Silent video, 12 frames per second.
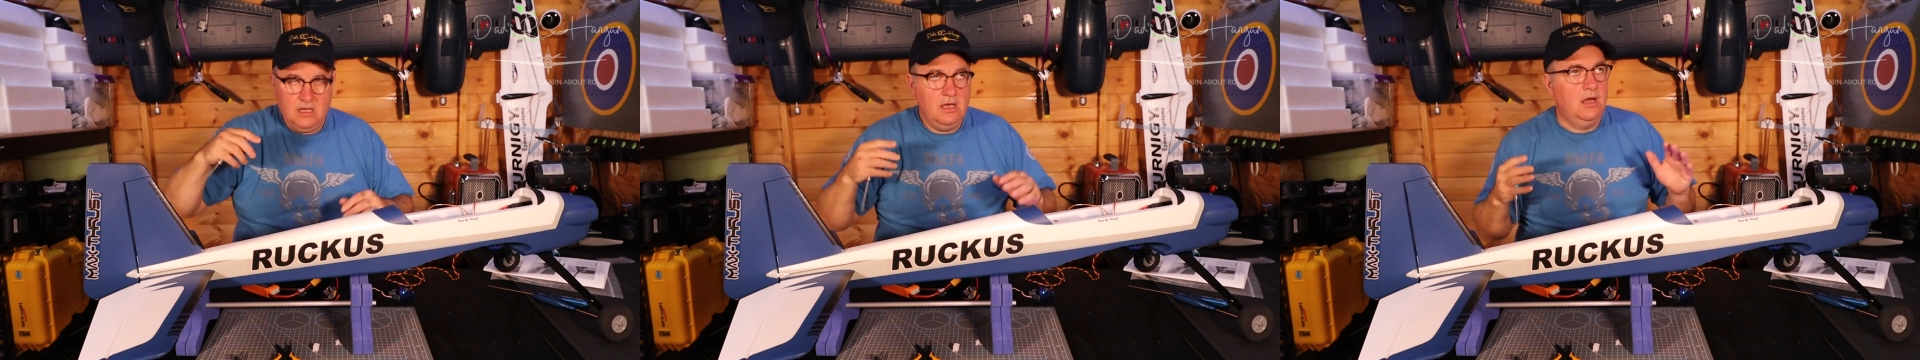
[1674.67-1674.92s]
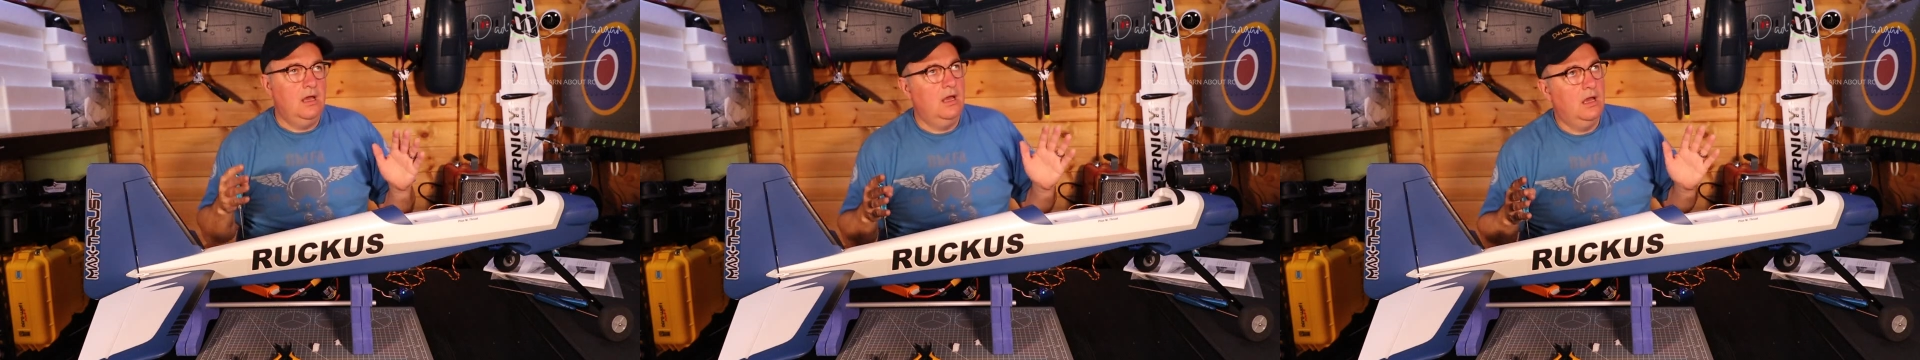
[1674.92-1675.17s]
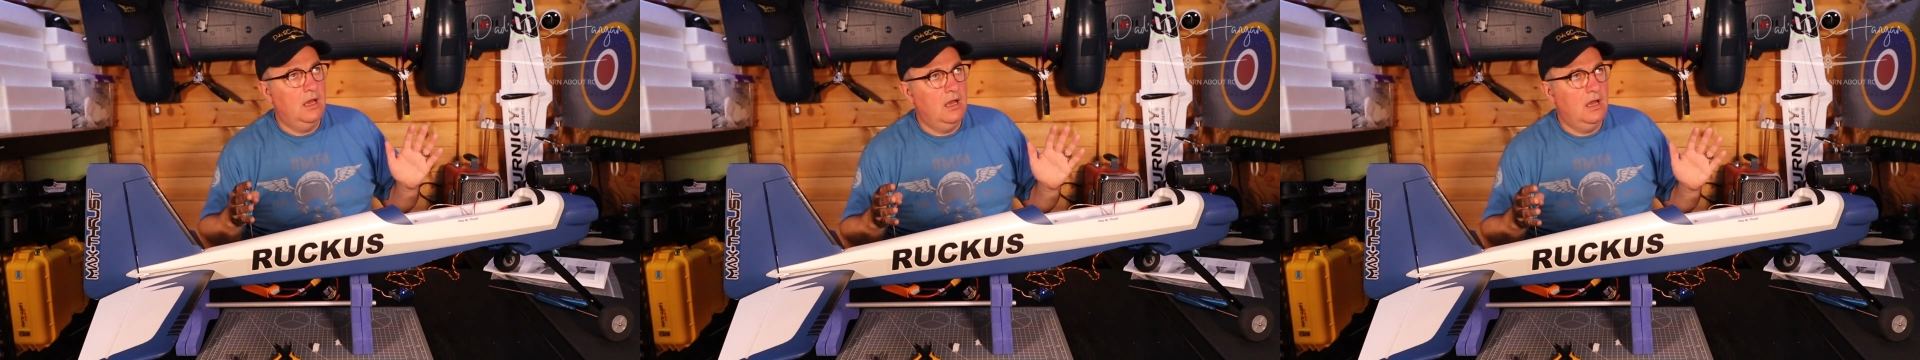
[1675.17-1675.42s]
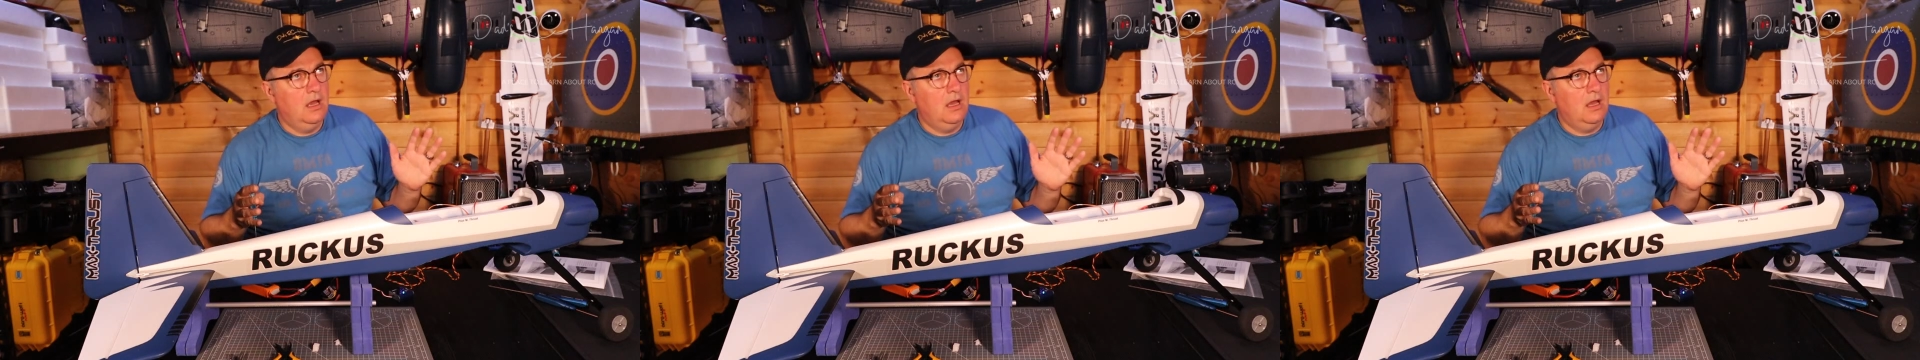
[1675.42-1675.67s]

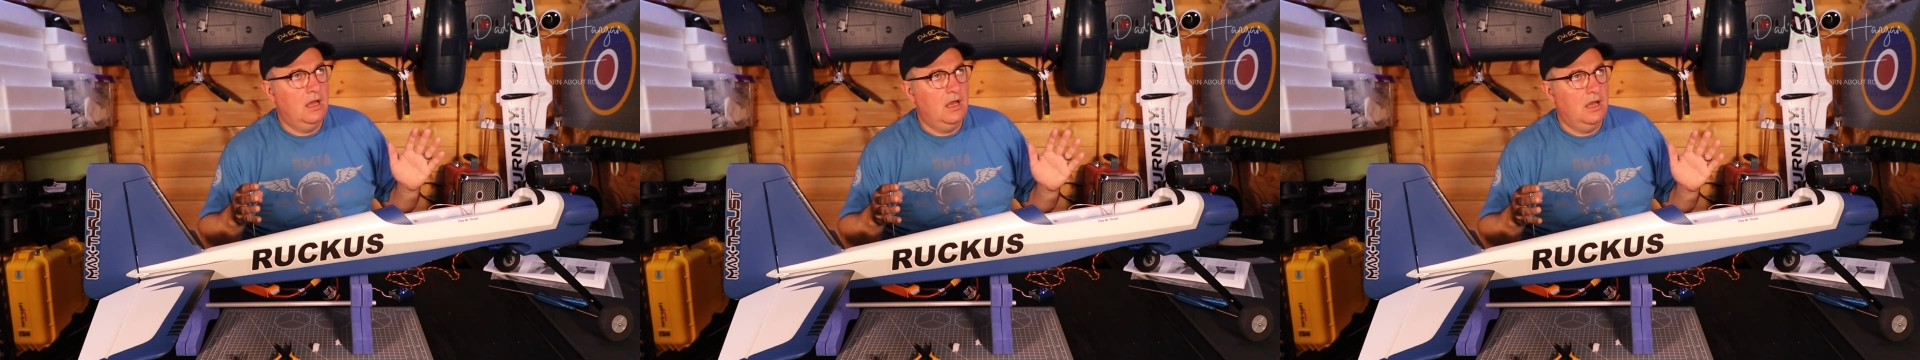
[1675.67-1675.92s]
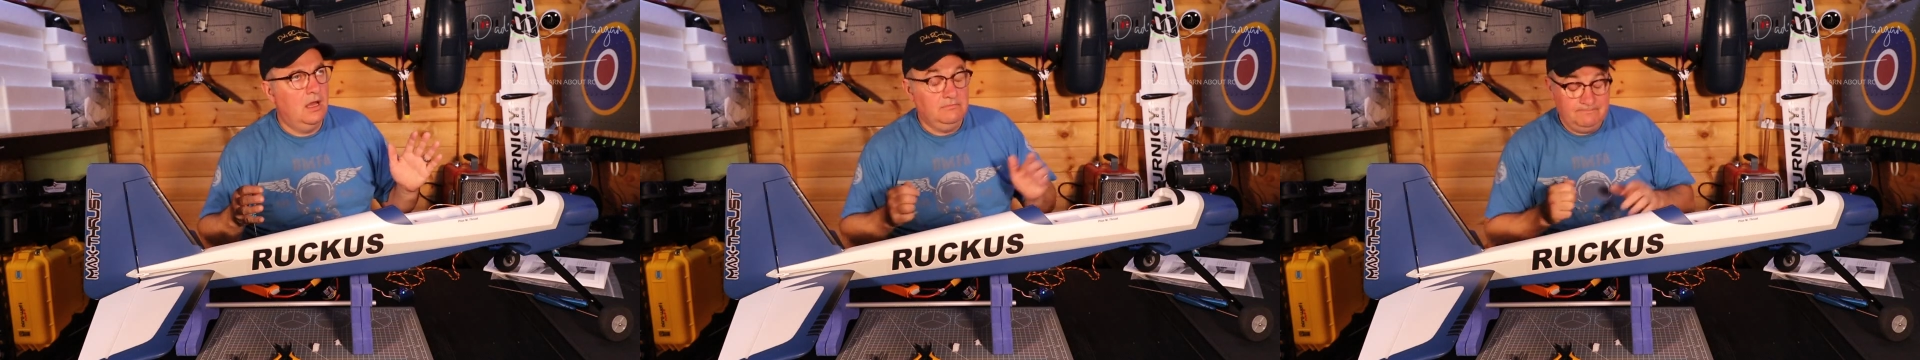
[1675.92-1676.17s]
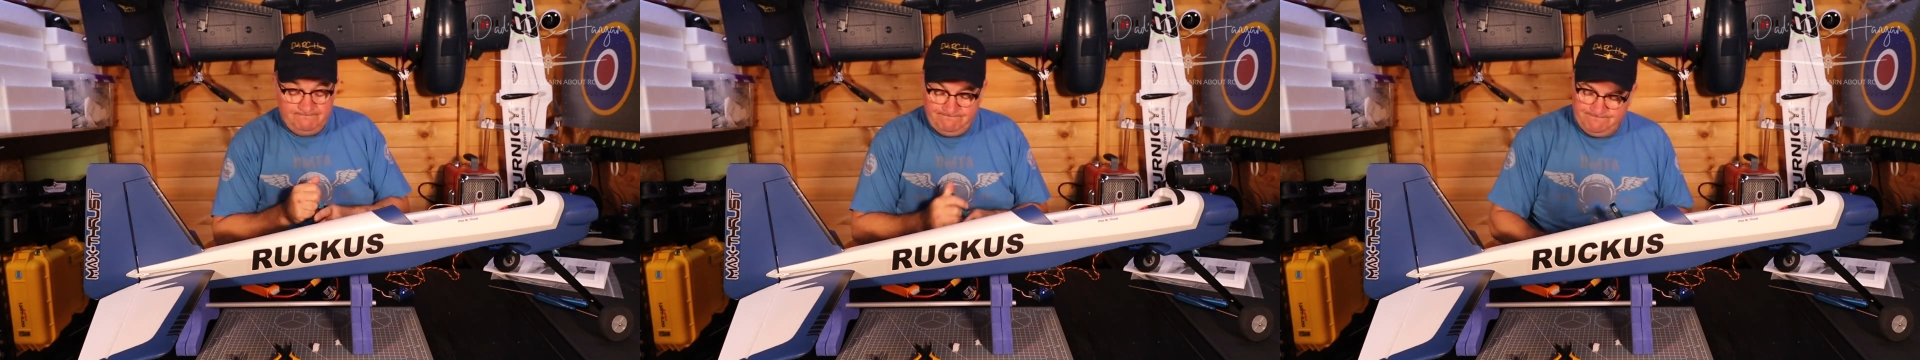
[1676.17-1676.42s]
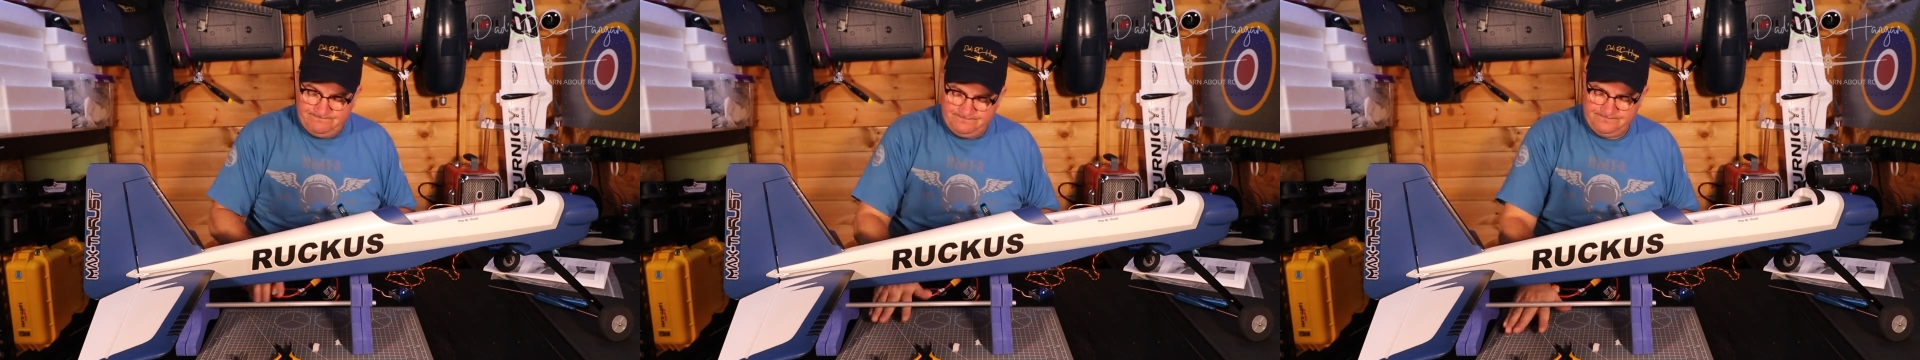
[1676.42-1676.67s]

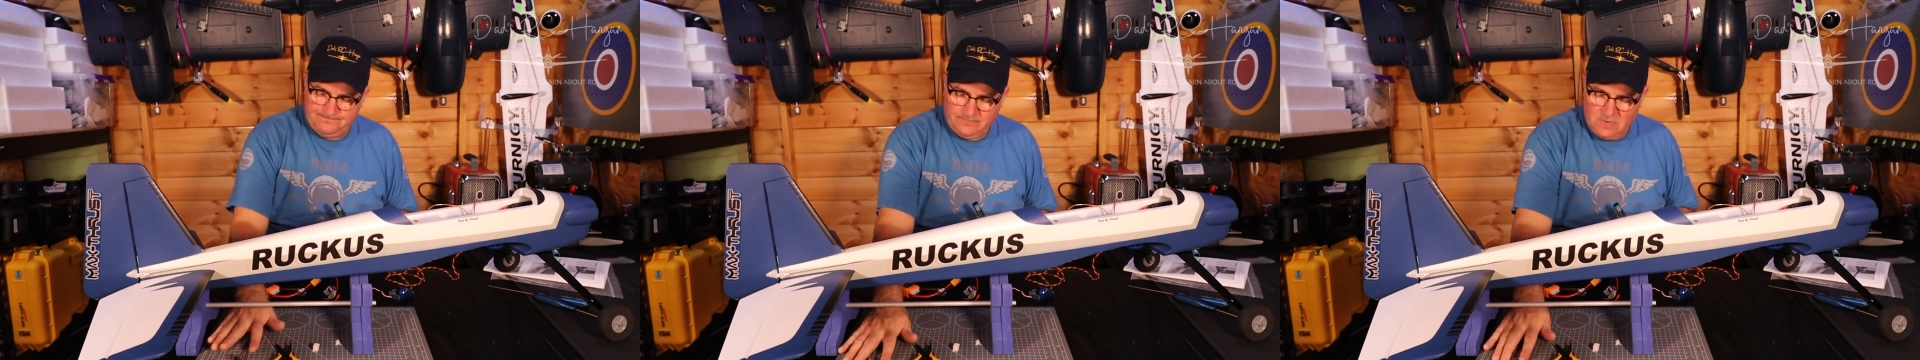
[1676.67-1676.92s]
(no one is talking)